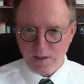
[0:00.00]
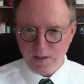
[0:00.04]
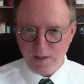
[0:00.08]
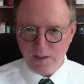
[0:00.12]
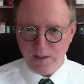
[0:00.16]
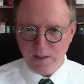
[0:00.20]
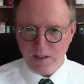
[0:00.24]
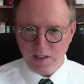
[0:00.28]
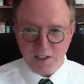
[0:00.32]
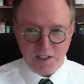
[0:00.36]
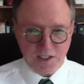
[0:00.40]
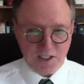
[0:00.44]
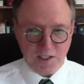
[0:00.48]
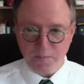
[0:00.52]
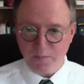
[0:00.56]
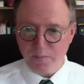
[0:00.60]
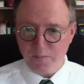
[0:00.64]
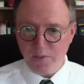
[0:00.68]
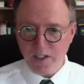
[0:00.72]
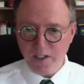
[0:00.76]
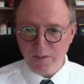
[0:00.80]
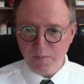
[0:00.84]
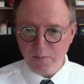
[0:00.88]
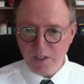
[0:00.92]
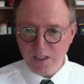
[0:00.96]
that He's
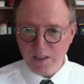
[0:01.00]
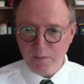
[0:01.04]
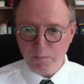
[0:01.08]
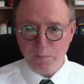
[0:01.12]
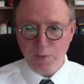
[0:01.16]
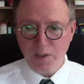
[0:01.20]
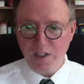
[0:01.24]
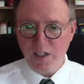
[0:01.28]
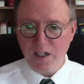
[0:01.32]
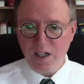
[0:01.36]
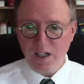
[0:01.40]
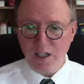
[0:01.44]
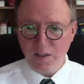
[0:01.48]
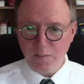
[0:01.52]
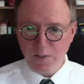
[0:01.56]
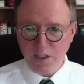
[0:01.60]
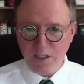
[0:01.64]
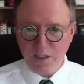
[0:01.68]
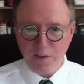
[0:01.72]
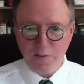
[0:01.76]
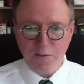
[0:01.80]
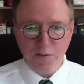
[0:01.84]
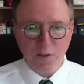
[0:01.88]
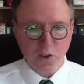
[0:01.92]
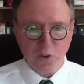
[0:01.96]
above me, beyond
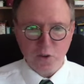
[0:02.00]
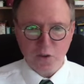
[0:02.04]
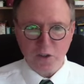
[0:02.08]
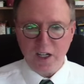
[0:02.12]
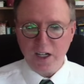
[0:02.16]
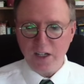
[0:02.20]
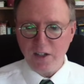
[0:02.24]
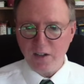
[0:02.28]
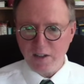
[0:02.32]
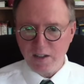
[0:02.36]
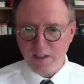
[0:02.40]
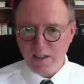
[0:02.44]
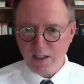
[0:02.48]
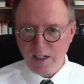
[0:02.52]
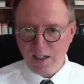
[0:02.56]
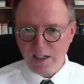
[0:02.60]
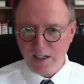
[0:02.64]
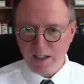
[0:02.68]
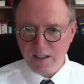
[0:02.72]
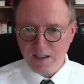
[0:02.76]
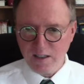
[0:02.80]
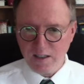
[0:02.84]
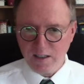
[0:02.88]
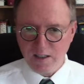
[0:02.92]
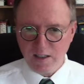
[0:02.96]
me, greater than
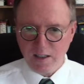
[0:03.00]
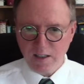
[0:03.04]
I.